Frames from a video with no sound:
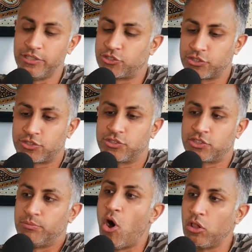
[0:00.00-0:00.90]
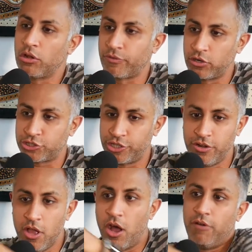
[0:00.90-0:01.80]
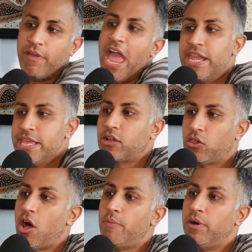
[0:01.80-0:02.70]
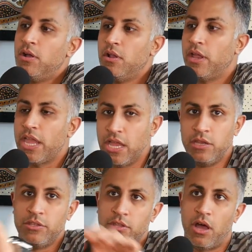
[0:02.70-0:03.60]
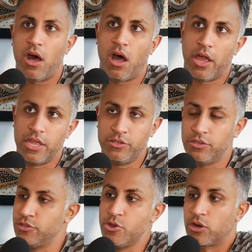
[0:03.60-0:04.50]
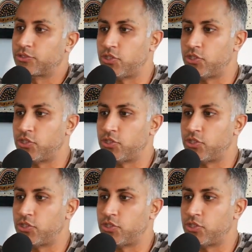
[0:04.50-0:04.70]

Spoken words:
is just a smaller version of any club in New York